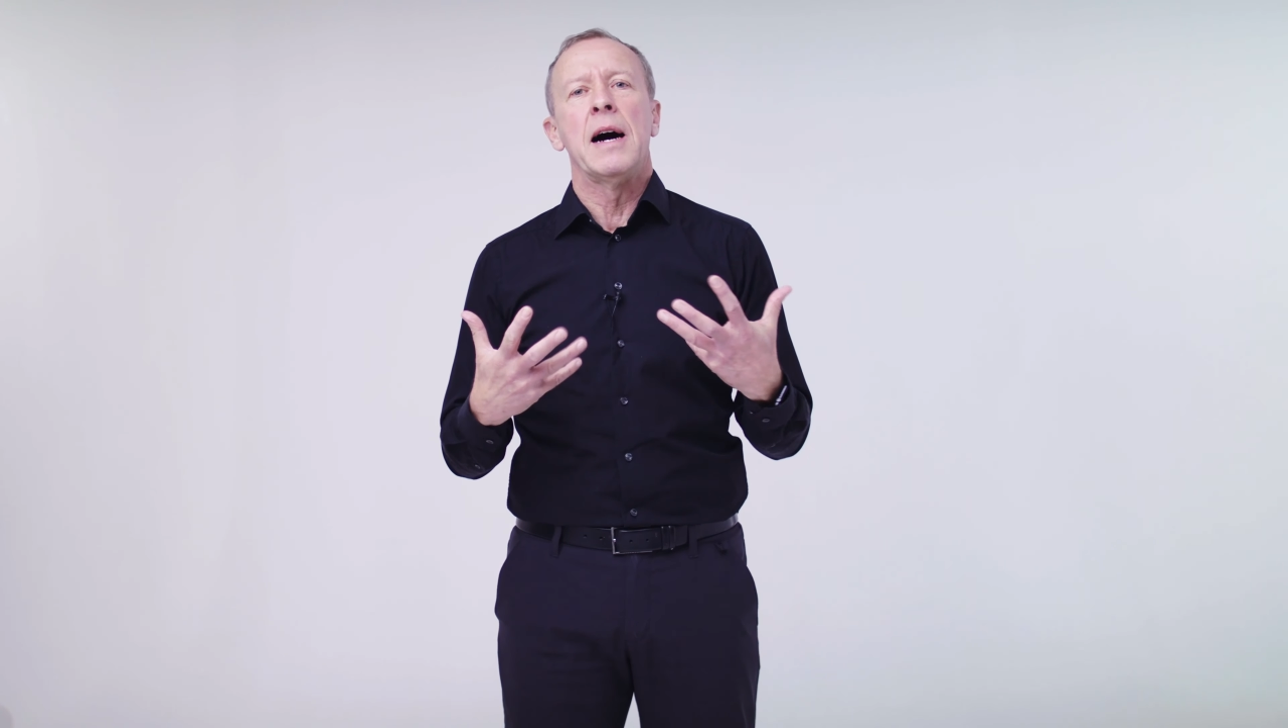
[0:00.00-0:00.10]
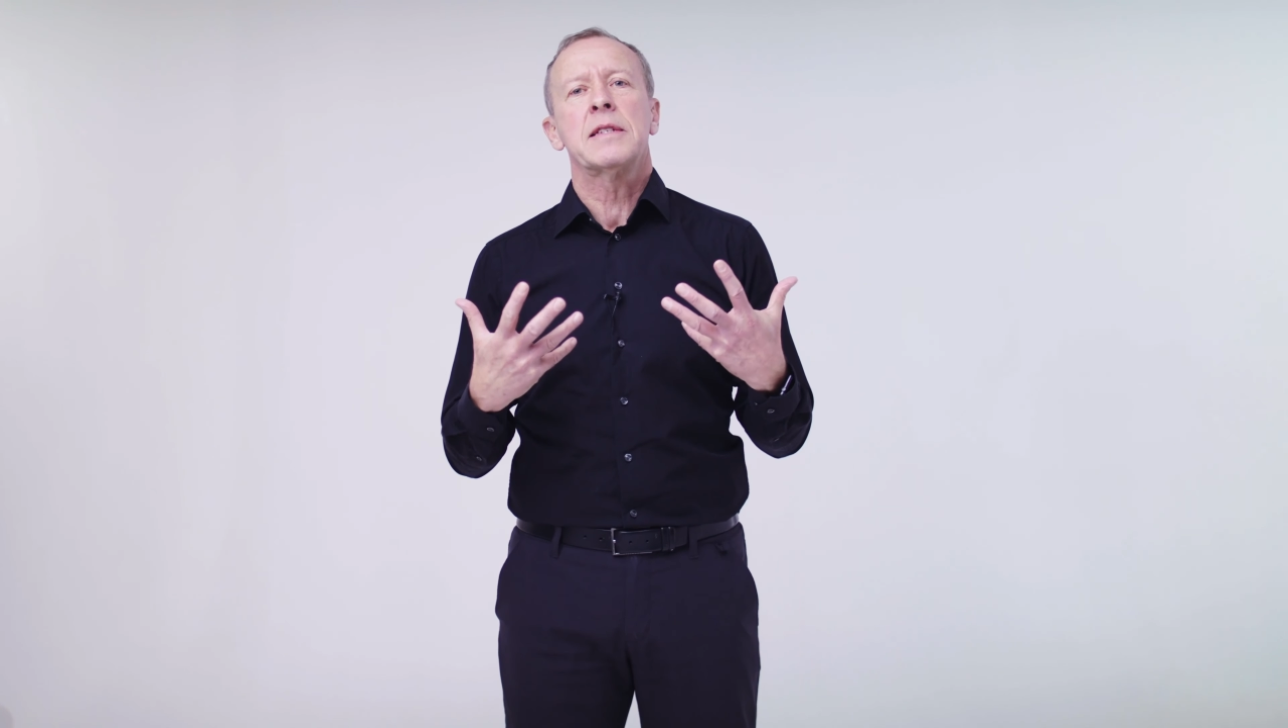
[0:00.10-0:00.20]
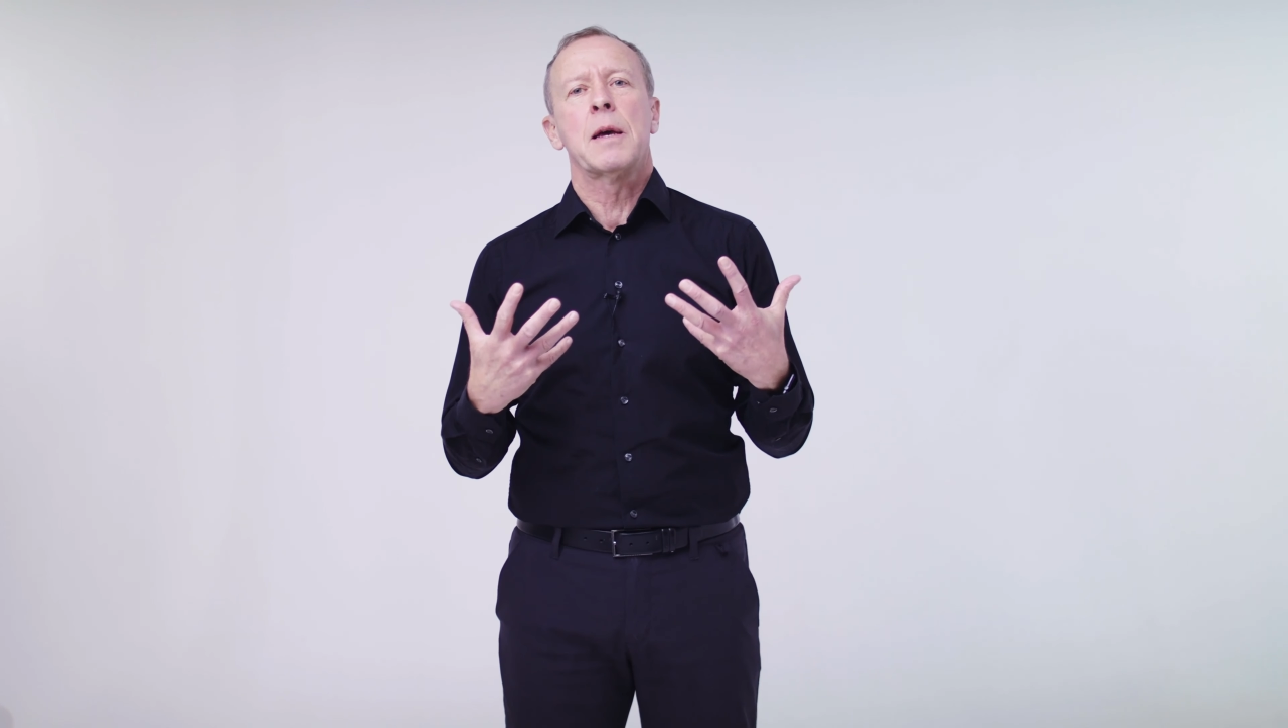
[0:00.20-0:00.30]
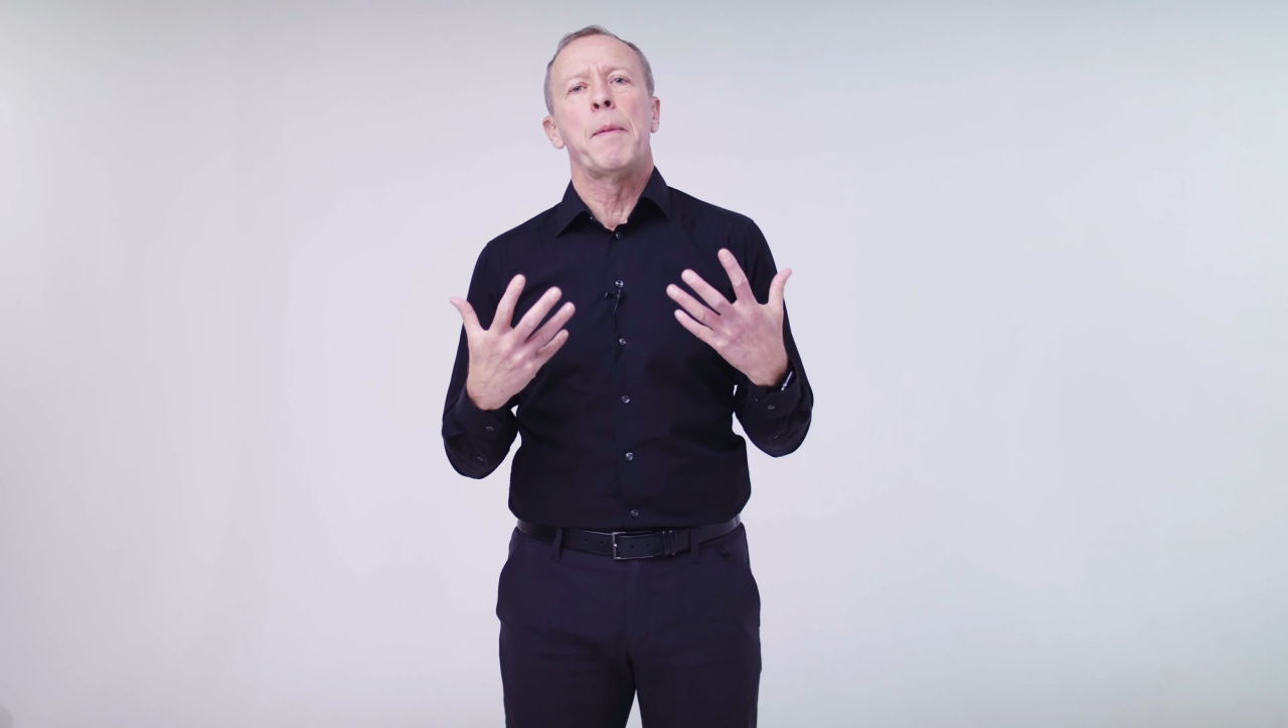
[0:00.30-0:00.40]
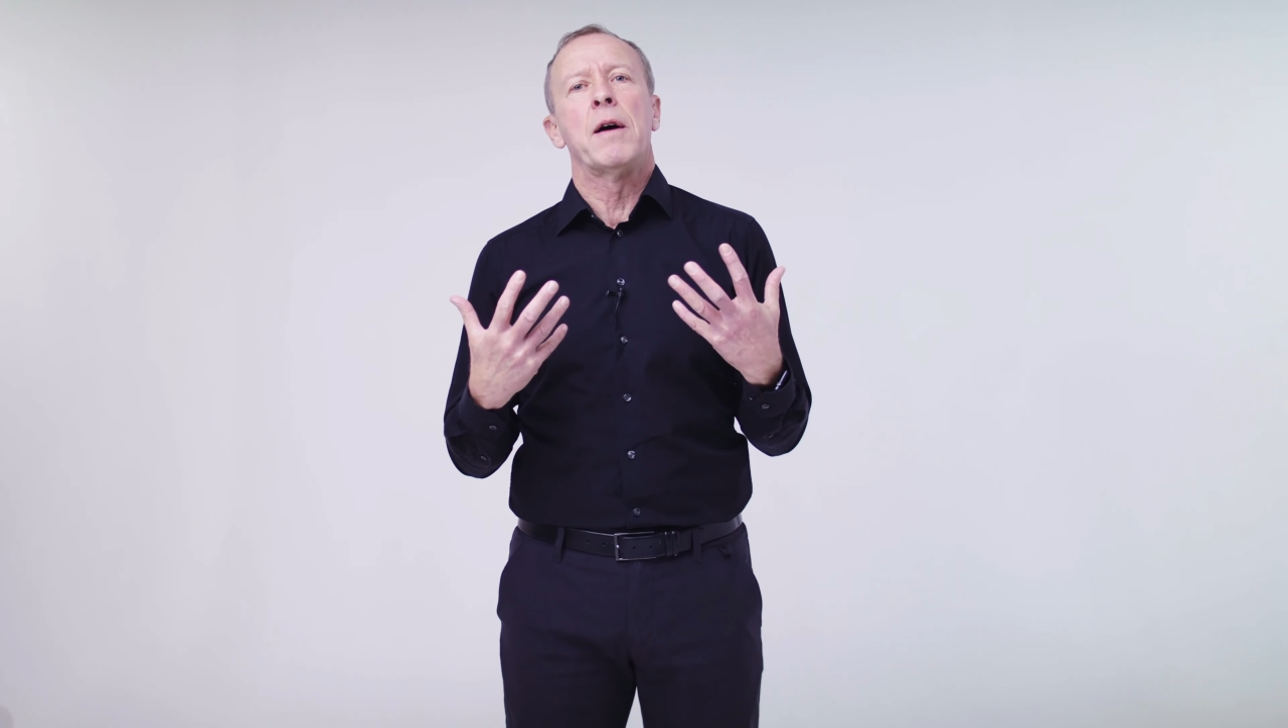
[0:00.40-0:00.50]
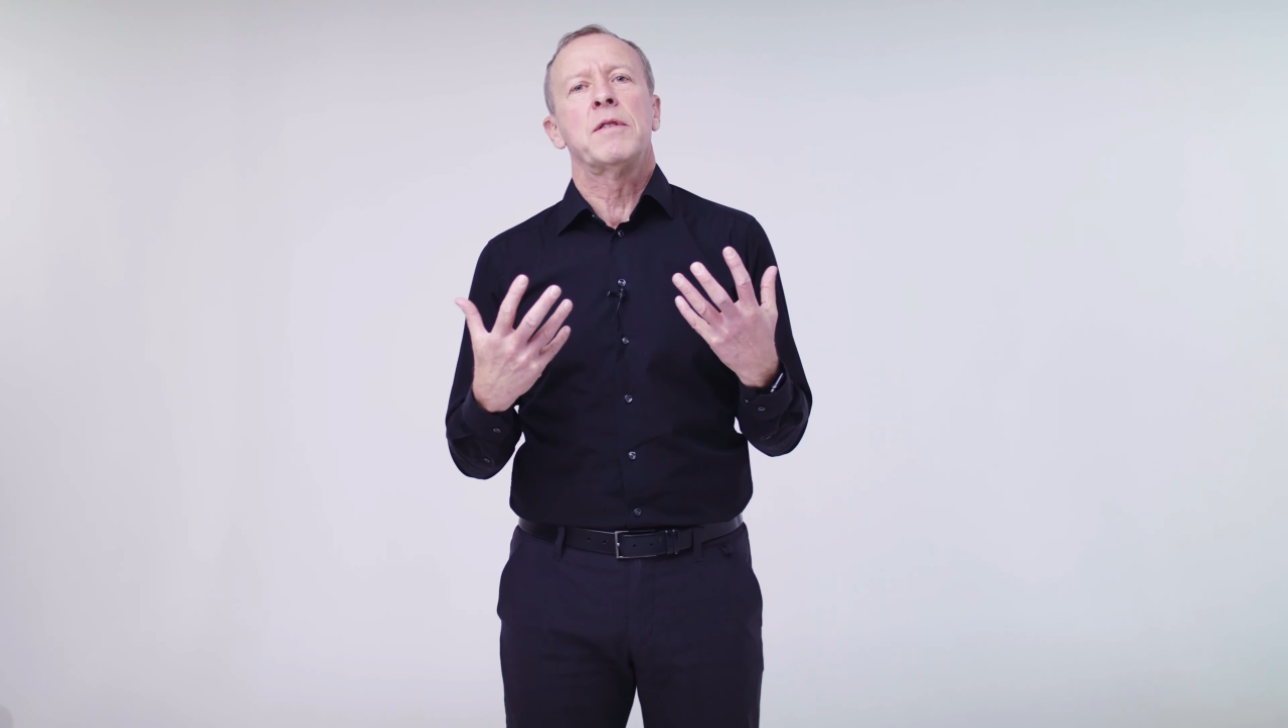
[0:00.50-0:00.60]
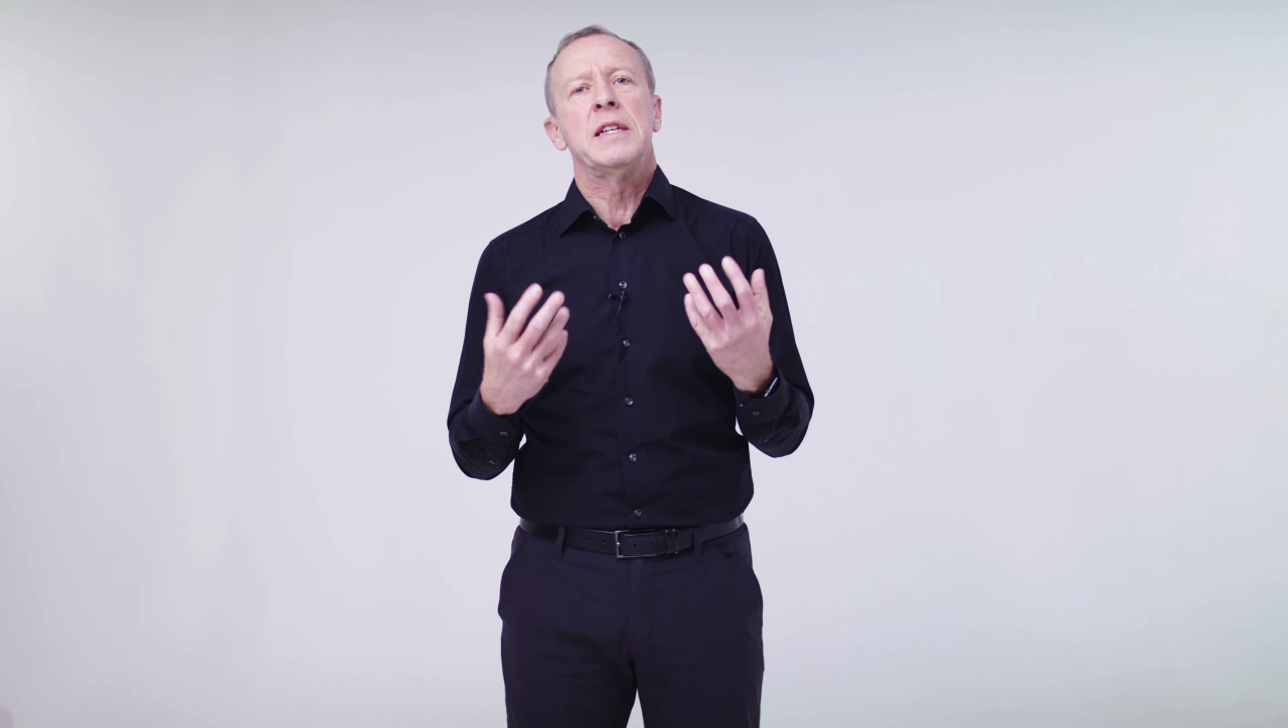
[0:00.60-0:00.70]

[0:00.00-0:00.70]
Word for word: ask about